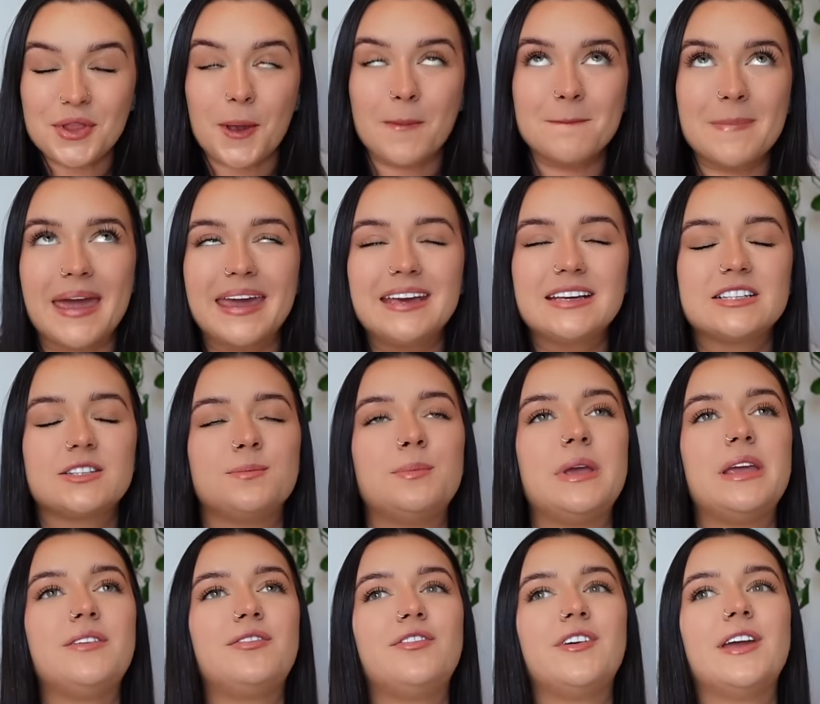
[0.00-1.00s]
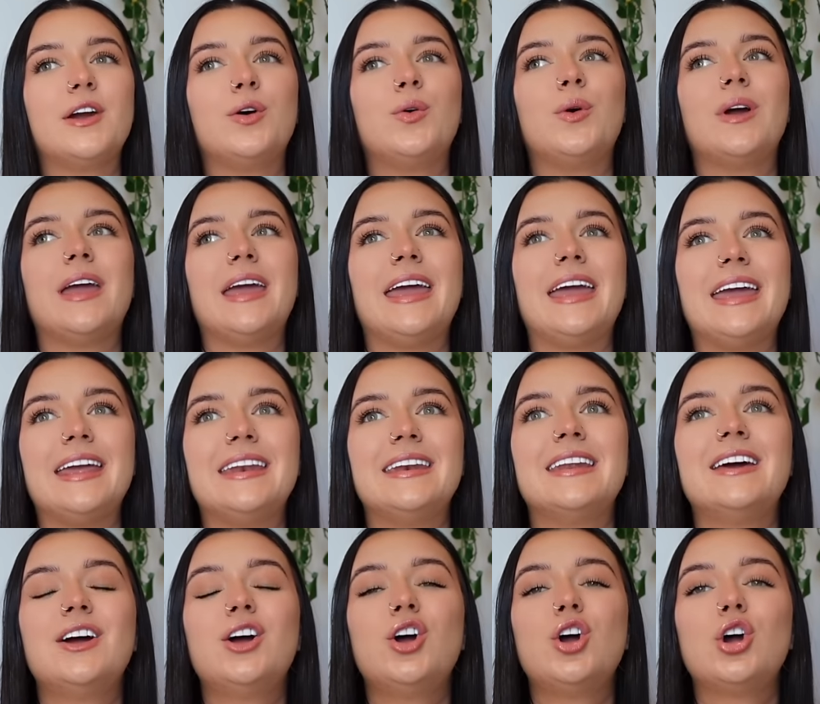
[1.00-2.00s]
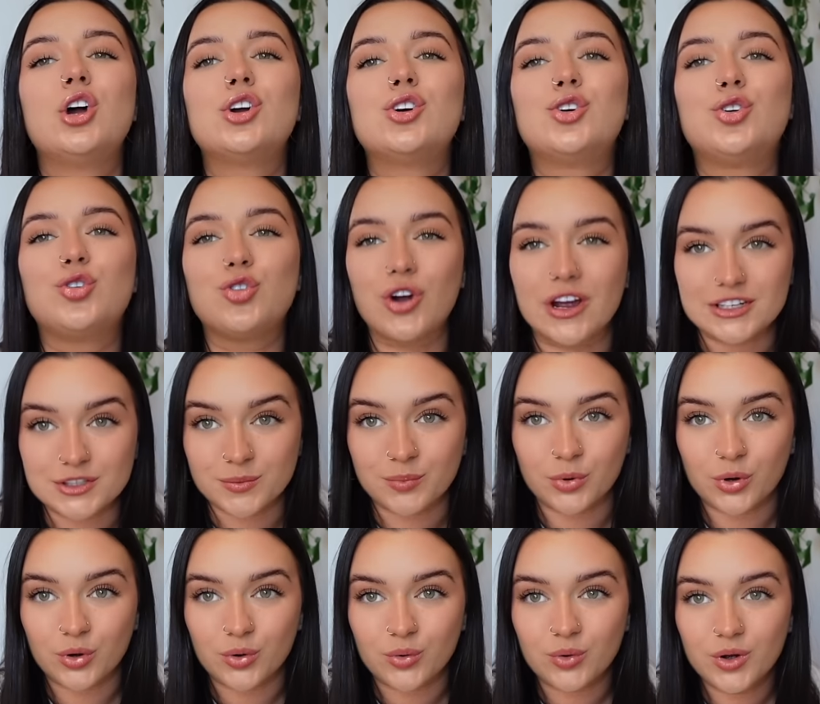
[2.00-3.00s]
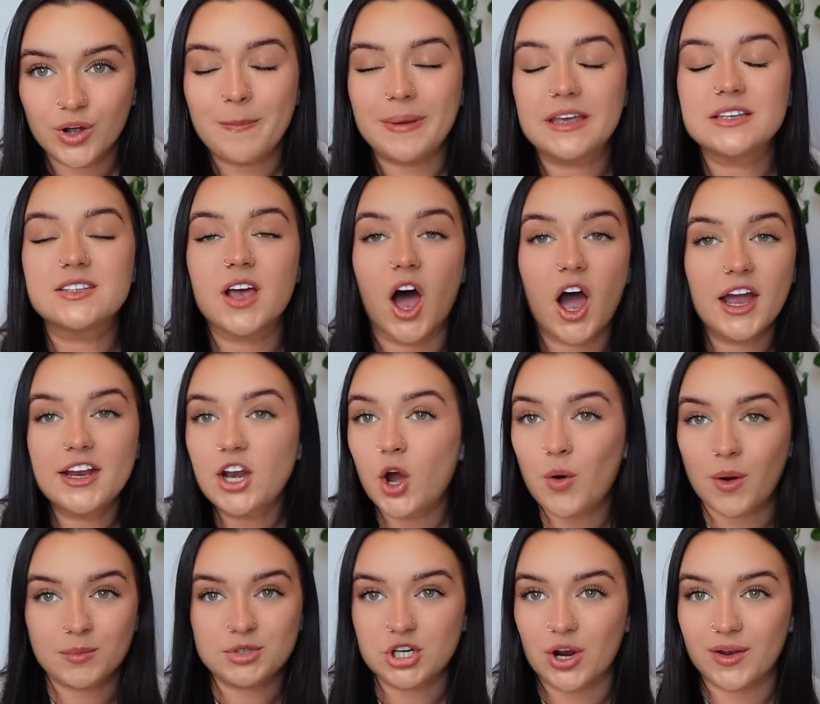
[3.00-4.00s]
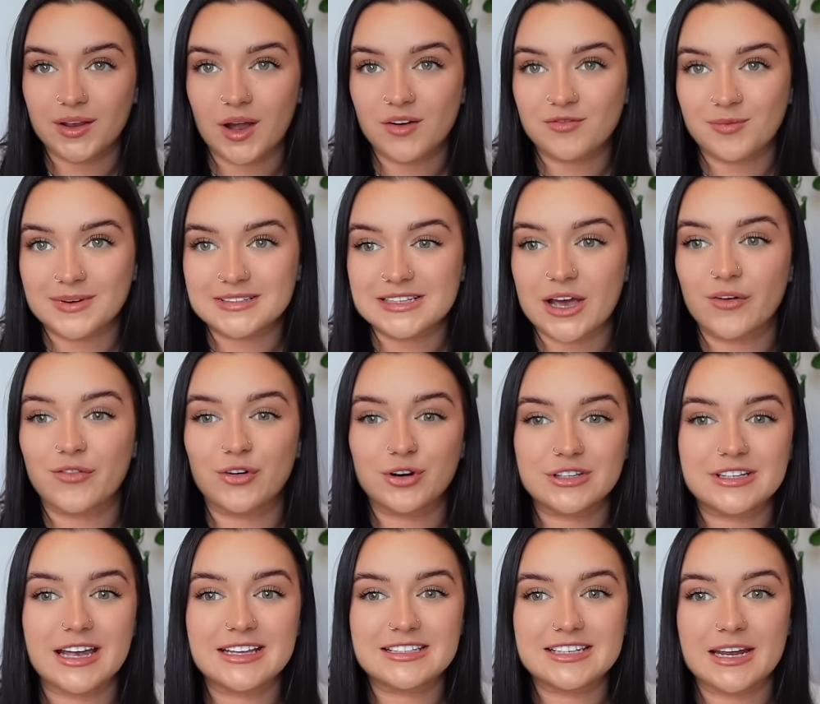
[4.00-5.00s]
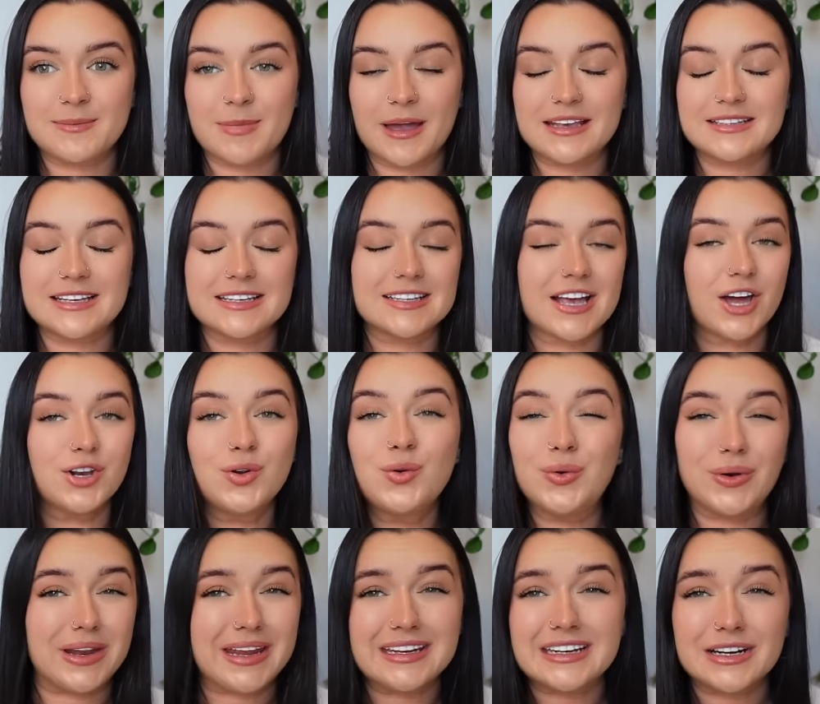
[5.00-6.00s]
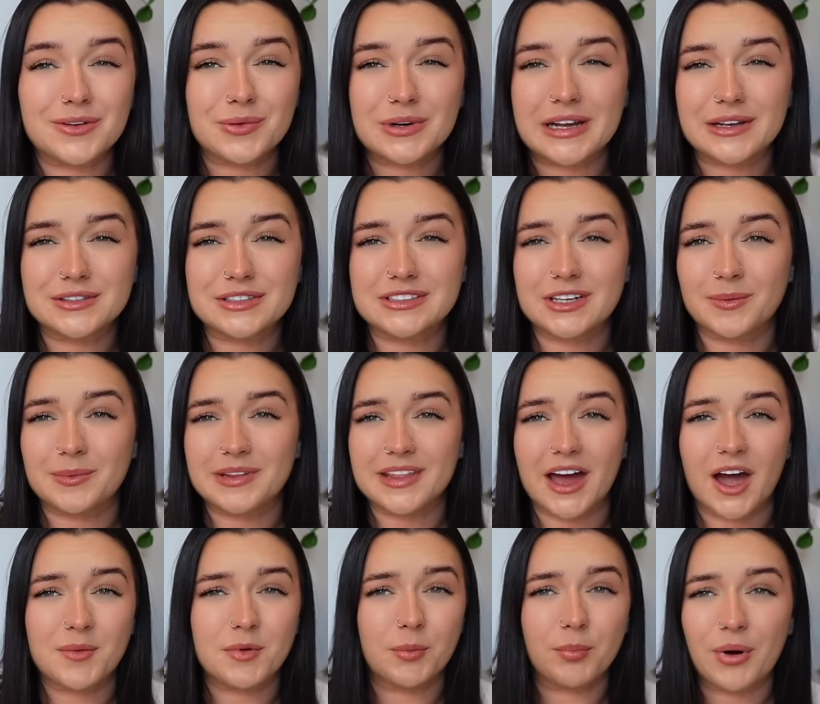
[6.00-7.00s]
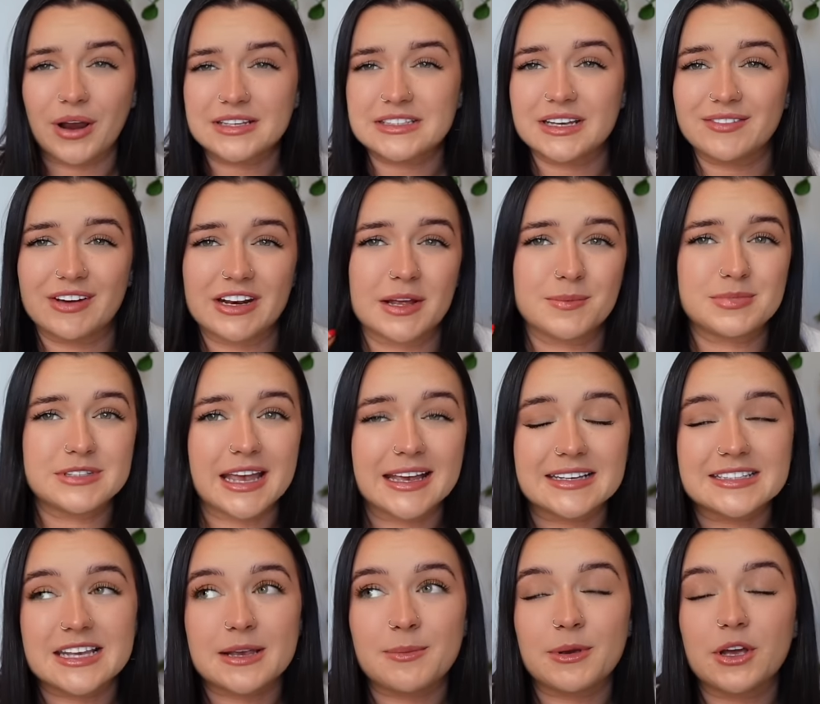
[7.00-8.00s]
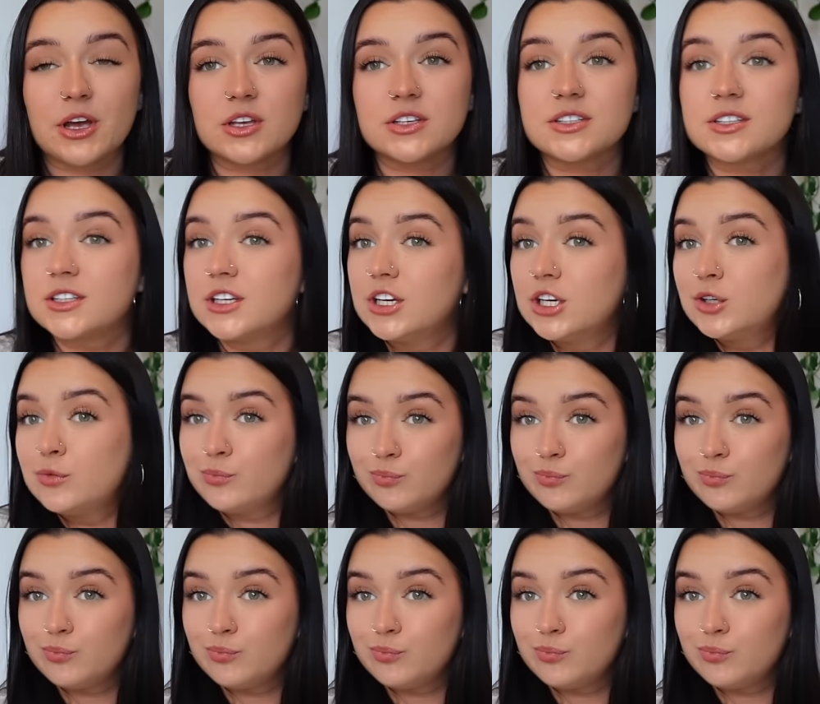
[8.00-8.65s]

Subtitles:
makes me feel incredible because I know I'm showing up for myself on a day-to-day basis. I don't need anyone else to tell me that I'm impressive and I'm sexy because